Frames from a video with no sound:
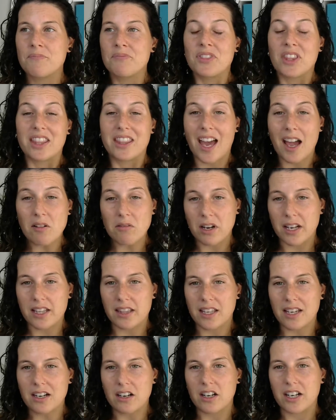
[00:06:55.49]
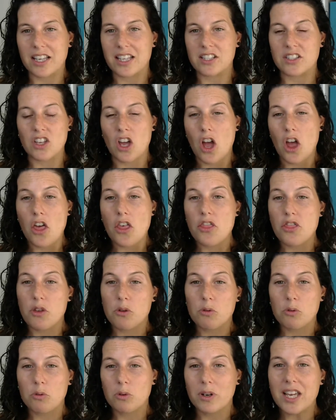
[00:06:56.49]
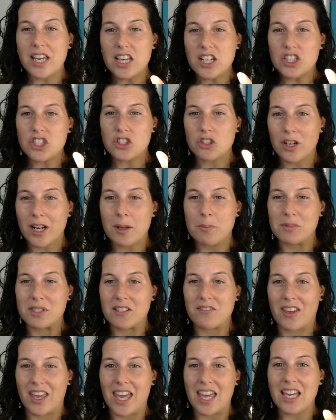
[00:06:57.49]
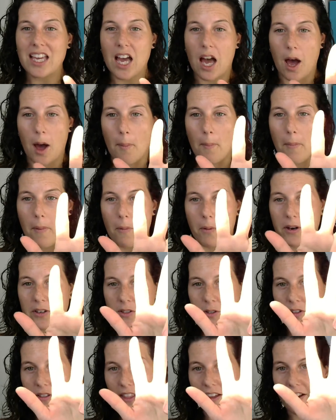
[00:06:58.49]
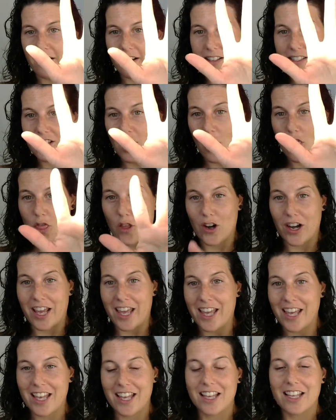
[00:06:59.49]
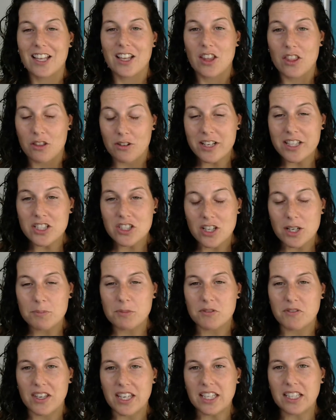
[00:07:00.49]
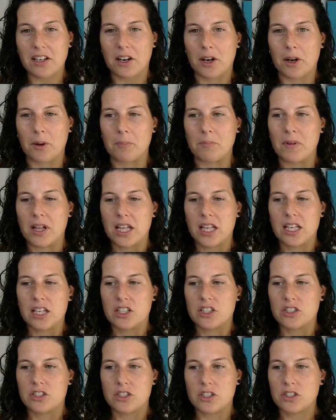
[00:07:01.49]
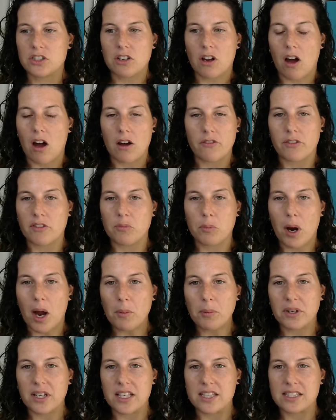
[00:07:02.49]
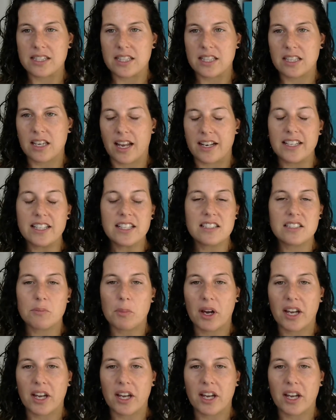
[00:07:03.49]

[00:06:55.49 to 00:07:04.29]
that right there is three streams of income. There it is. Three streams of income just off of properties that I needed to buy